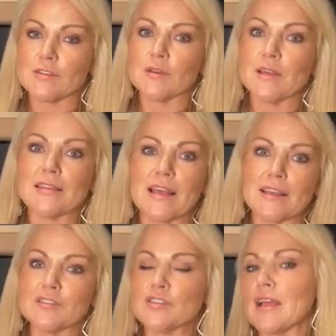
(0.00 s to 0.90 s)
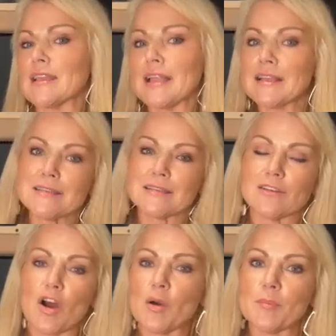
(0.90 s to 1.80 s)
So again, that gives you that nice
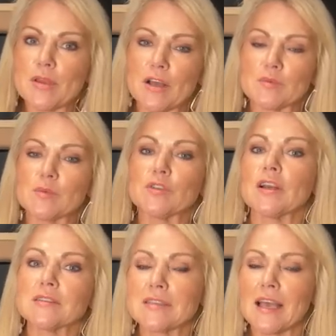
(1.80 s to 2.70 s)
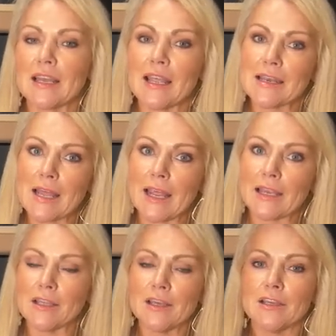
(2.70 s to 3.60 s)
little ambiance when you're outside at night.